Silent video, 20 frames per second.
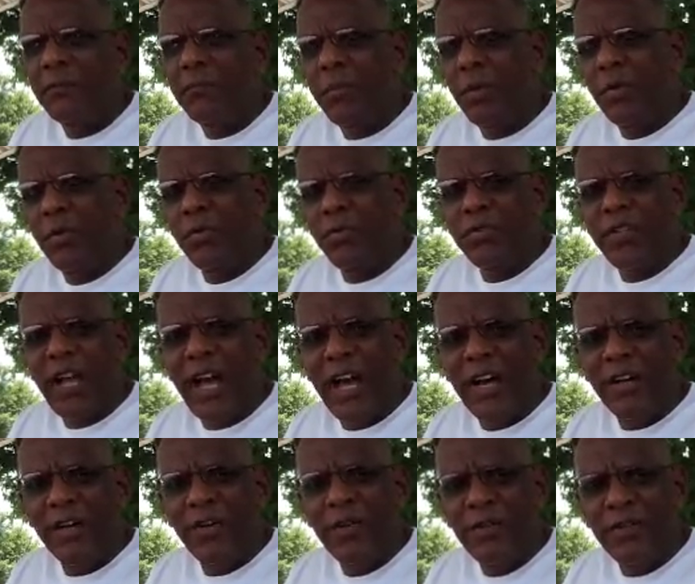
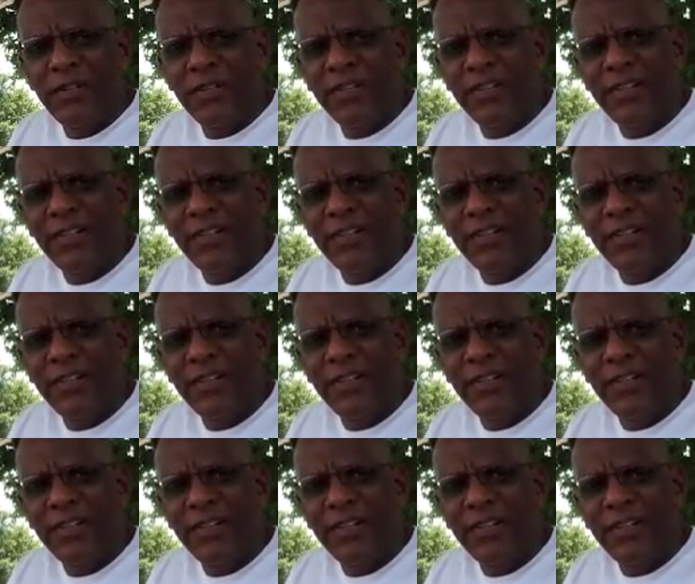boondoggle